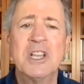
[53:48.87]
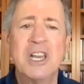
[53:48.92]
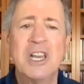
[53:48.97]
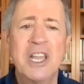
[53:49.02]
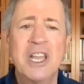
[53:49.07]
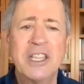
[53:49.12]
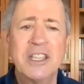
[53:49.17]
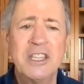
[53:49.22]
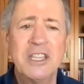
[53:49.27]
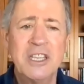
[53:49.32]

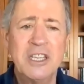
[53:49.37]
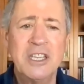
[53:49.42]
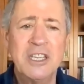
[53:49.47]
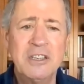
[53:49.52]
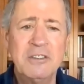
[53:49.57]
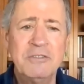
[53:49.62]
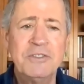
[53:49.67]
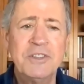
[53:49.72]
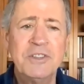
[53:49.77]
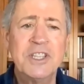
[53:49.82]
like the
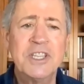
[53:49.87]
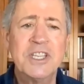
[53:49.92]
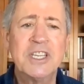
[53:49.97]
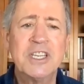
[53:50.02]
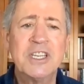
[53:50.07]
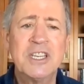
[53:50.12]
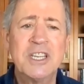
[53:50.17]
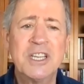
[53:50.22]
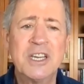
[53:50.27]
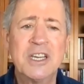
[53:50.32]
infant
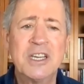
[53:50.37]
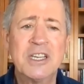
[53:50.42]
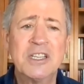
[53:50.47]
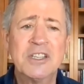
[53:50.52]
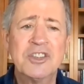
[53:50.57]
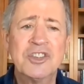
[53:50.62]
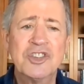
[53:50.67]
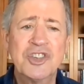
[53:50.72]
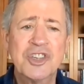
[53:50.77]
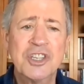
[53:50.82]
that
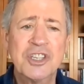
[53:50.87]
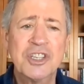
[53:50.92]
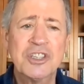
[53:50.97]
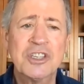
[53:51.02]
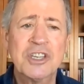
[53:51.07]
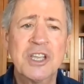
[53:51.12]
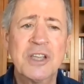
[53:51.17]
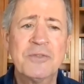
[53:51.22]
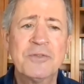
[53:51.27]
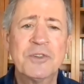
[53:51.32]
dies just
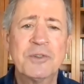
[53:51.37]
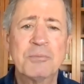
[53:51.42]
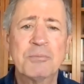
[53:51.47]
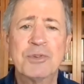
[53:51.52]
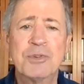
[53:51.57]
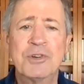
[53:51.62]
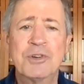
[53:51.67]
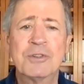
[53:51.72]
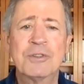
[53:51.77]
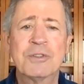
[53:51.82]
after
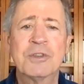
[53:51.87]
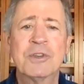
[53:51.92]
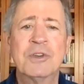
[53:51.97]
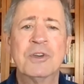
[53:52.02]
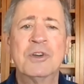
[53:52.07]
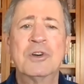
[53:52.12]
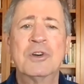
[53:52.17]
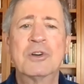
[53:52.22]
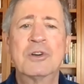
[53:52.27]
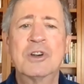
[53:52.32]
birth
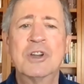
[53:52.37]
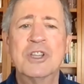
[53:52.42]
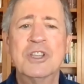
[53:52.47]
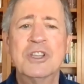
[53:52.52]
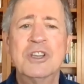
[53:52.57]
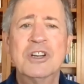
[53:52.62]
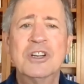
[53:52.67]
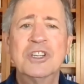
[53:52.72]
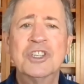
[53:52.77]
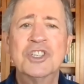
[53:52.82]
or a
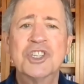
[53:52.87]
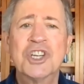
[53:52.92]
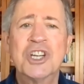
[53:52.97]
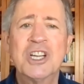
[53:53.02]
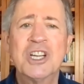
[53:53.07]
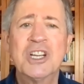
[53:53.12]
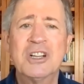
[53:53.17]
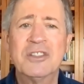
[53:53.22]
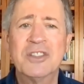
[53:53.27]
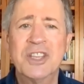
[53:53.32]
young
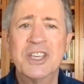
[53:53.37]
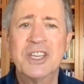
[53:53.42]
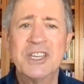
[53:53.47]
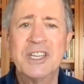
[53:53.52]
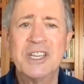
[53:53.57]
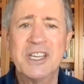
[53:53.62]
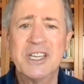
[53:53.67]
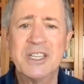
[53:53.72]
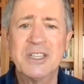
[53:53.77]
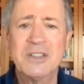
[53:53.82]
child that
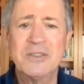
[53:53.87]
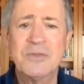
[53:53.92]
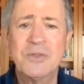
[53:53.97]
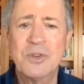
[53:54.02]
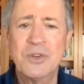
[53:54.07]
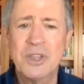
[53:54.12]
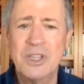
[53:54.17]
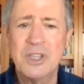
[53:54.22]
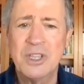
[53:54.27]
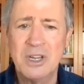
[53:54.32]
dies
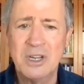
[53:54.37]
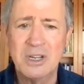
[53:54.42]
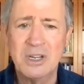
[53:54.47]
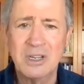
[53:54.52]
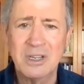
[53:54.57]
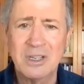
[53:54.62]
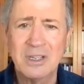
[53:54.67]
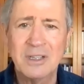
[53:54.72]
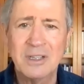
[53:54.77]
very young?